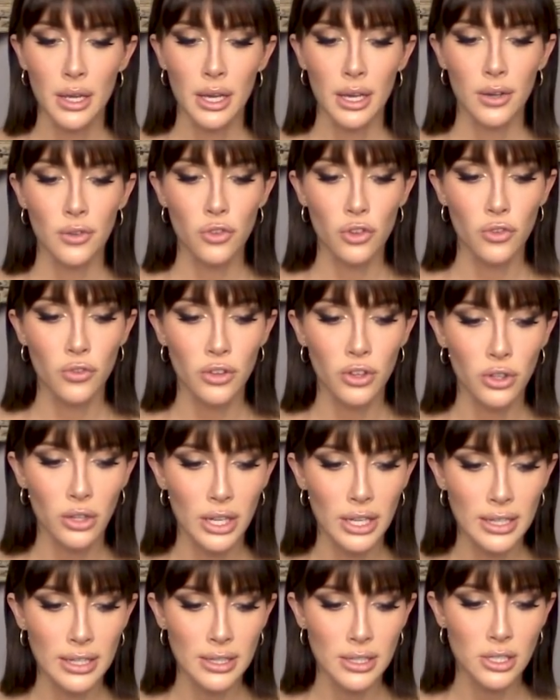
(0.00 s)
If you feel
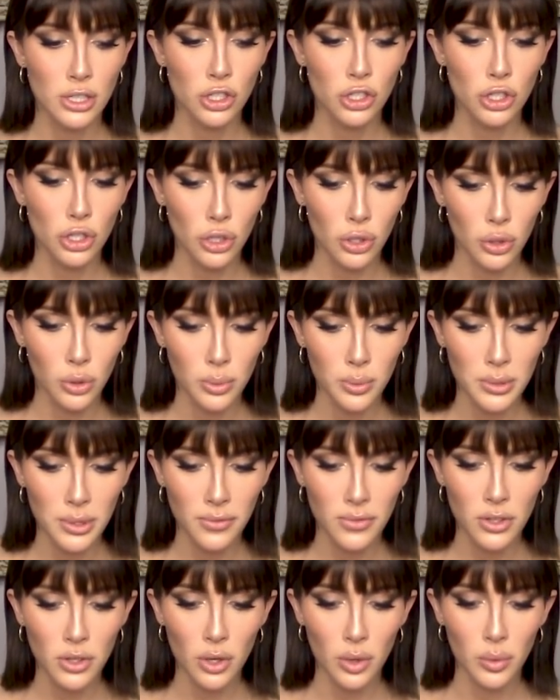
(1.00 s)
like it's doomed
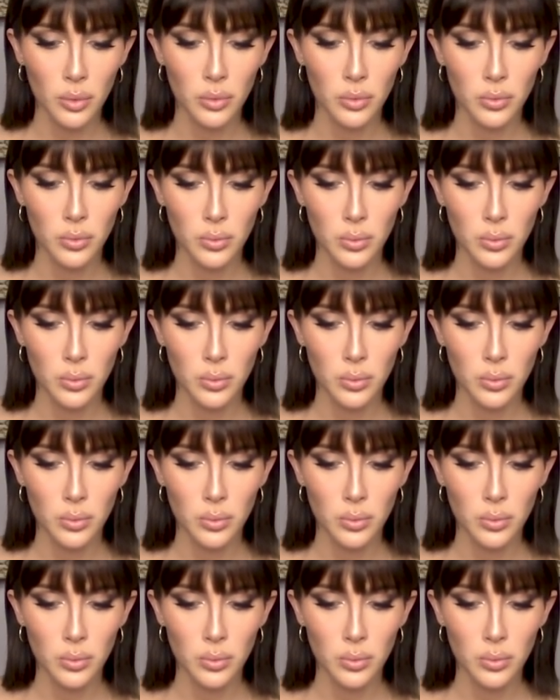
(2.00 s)
if you don't